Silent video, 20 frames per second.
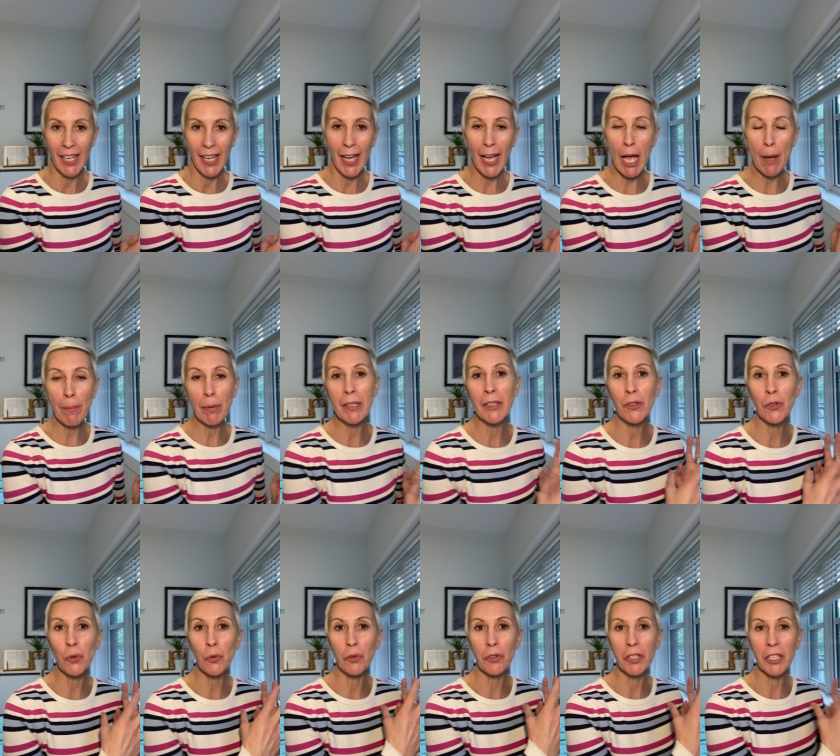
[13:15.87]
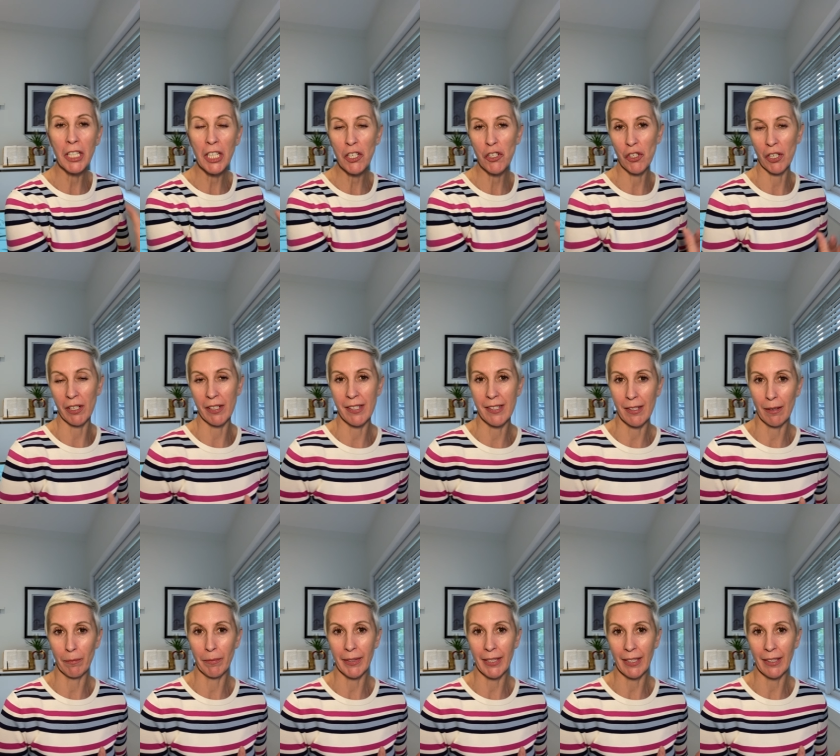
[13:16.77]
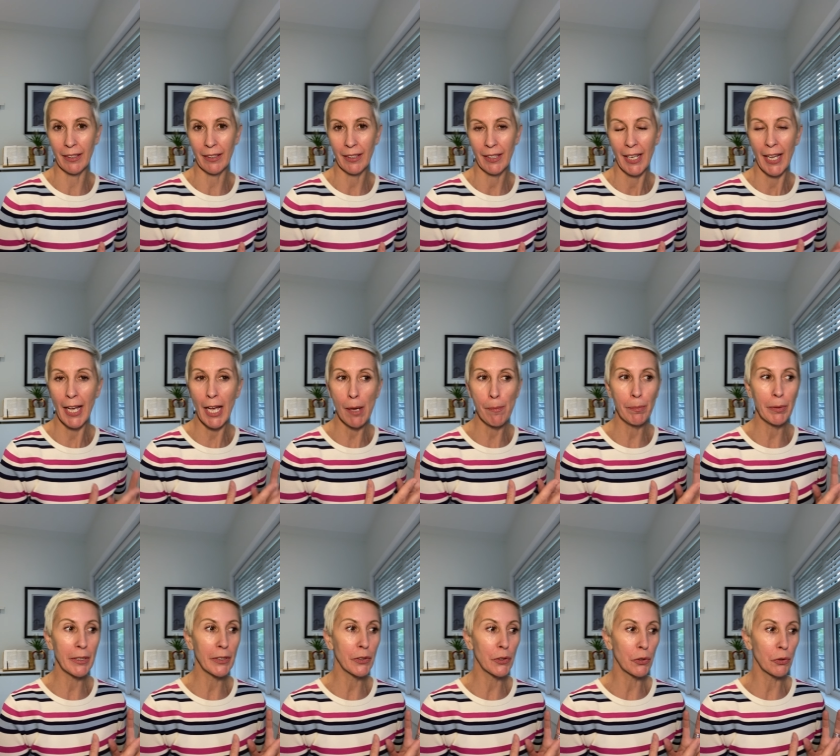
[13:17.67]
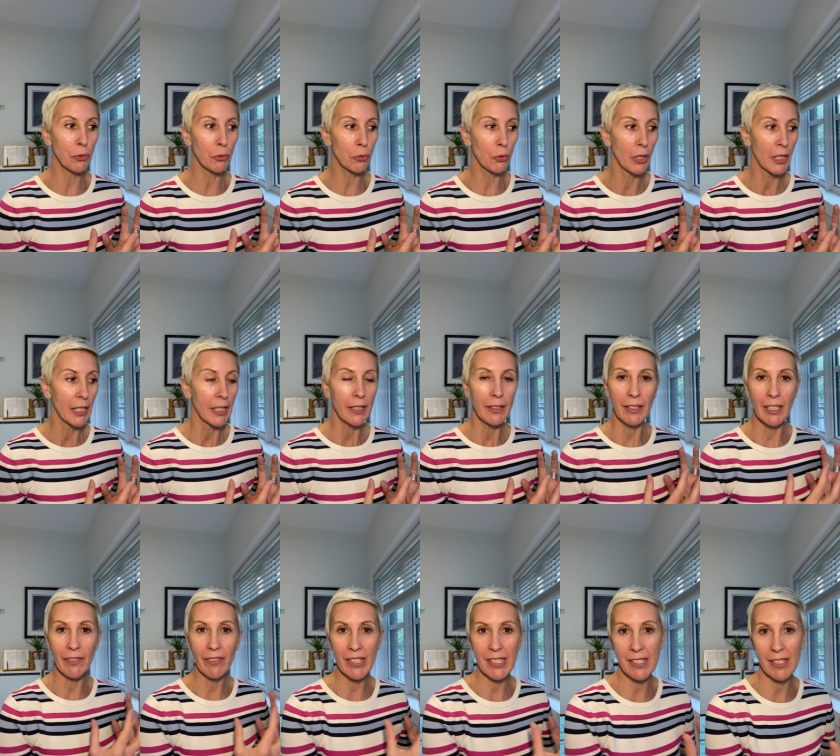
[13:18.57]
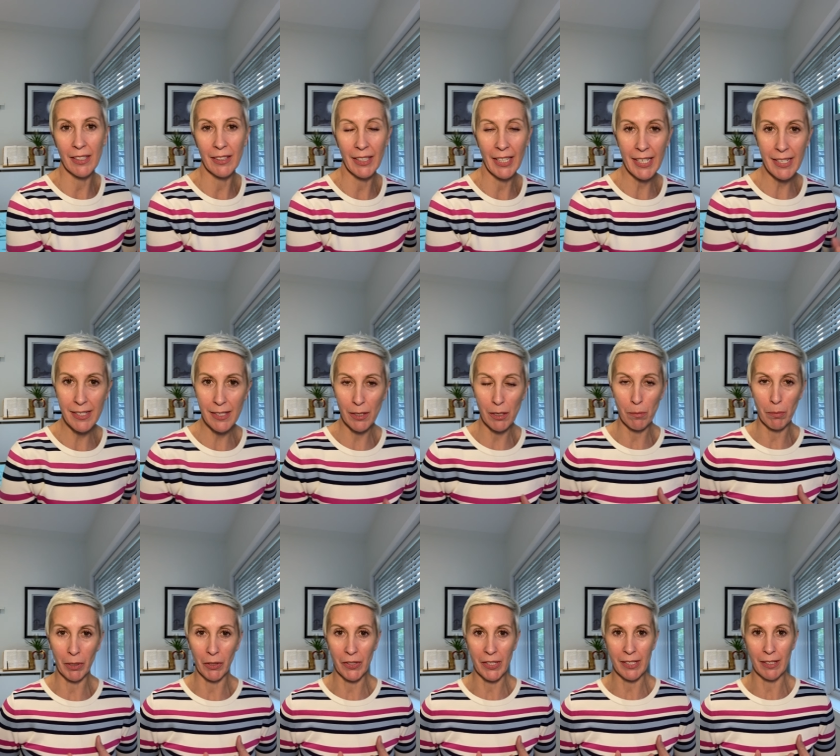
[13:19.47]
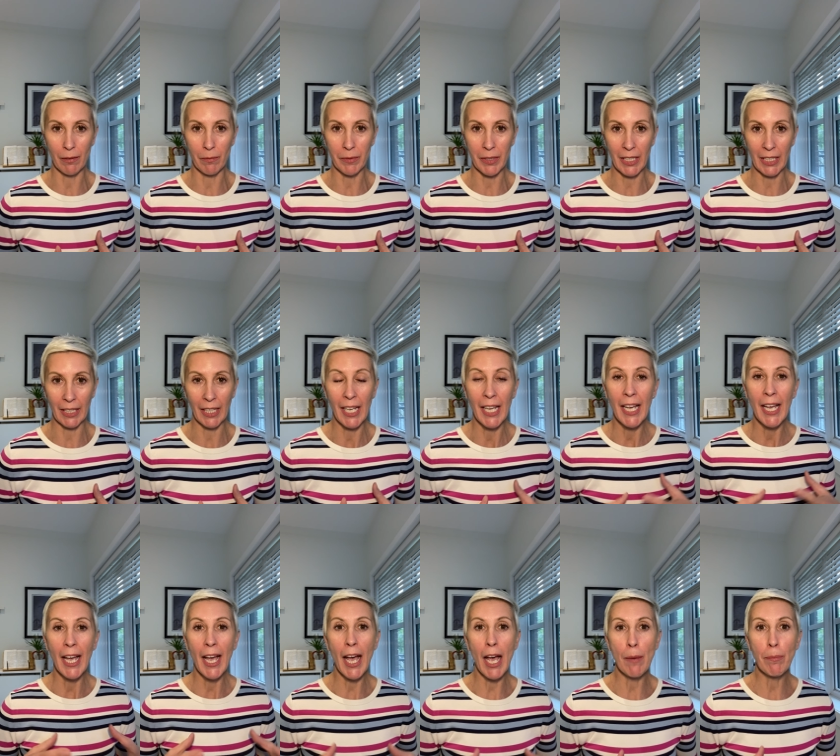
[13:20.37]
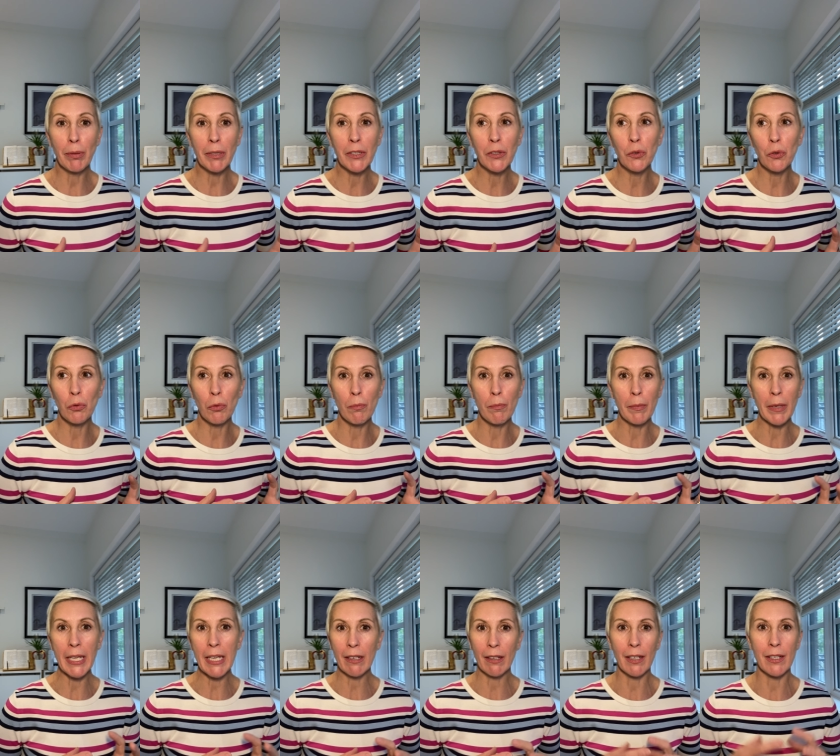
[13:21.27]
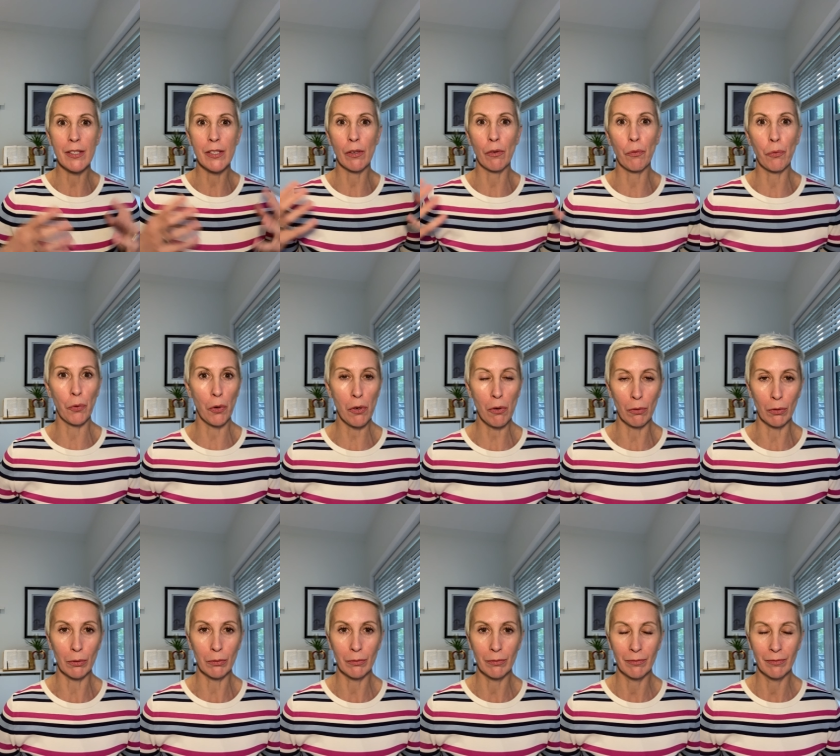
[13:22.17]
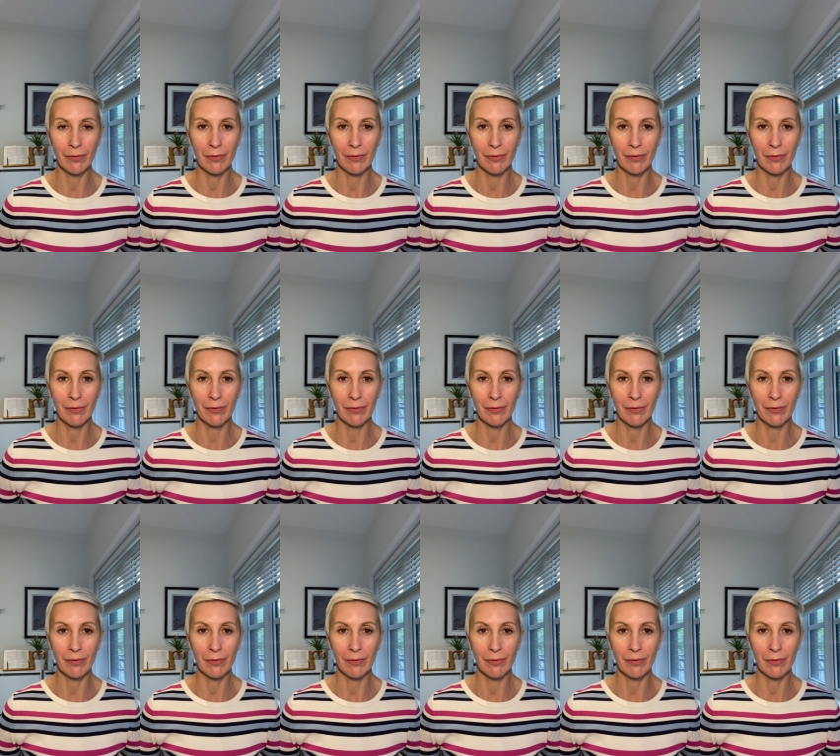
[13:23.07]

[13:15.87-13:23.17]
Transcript: happened to teach us something, happened to give us a lesson about something, happened to make us grow.